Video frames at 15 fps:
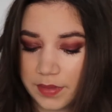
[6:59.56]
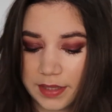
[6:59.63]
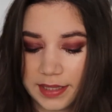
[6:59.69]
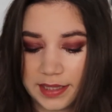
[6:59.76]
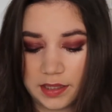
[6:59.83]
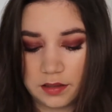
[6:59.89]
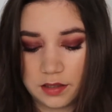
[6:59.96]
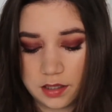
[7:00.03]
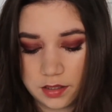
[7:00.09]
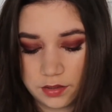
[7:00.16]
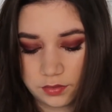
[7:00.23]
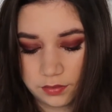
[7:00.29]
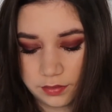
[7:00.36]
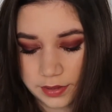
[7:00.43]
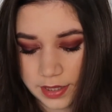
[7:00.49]
I don't
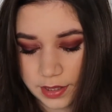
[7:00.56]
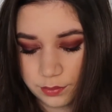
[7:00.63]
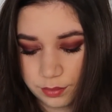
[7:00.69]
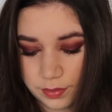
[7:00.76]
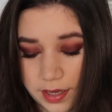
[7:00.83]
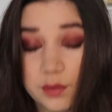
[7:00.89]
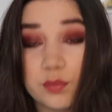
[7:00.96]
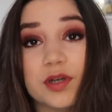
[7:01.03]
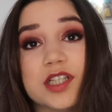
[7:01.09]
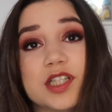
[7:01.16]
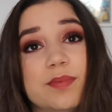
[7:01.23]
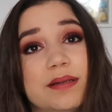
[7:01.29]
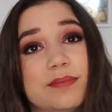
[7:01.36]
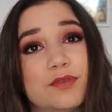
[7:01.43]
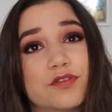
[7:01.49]
know, I want a
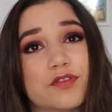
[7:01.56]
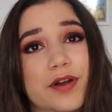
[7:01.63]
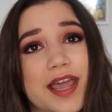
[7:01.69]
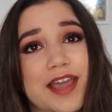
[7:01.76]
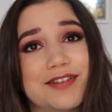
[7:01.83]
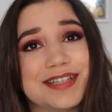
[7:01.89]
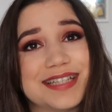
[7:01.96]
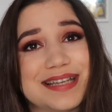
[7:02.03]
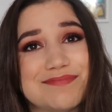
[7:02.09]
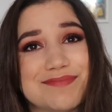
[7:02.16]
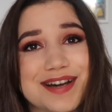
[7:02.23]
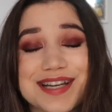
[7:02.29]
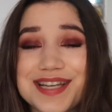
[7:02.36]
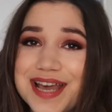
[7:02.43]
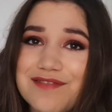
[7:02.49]
bit more variety in
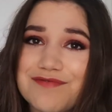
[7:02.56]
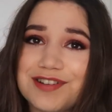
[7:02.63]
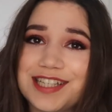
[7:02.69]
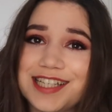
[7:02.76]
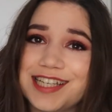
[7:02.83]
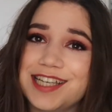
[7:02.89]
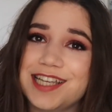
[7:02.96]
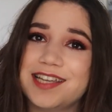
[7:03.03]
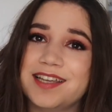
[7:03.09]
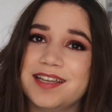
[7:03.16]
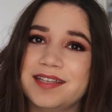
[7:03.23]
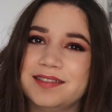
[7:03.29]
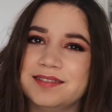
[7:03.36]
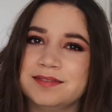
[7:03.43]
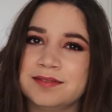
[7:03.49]
my everyday
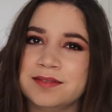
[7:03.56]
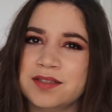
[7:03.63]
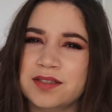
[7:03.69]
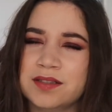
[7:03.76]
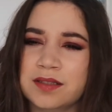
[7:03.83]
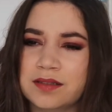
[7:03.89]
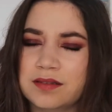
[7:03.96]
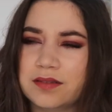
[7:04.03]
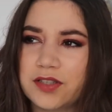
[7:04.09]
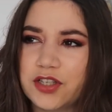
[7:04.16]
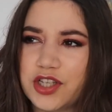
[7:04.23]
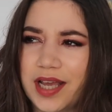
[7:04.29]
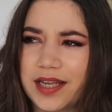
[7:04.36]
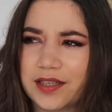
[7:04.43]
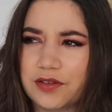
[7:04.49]

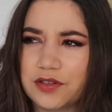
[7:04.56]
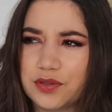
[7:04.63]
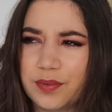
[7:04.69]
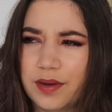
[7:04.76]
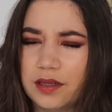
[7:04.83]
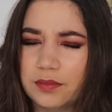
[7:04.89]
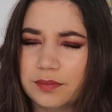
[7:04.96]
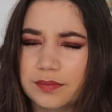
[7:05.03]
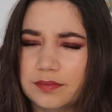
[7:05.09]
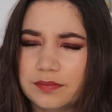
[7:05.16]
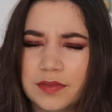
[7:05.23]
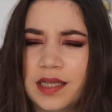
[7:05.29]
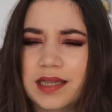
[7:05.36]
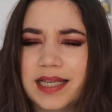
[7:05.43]
shadows. Well, not